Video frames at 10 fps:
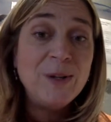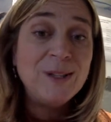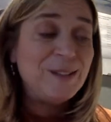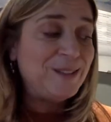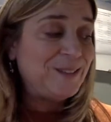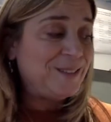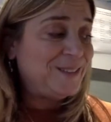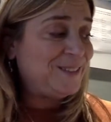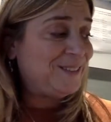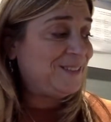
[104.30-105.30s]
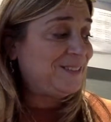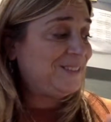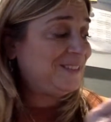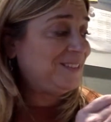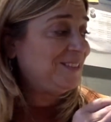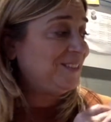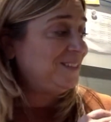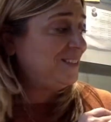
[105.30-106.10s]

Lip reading: Nobody speaks.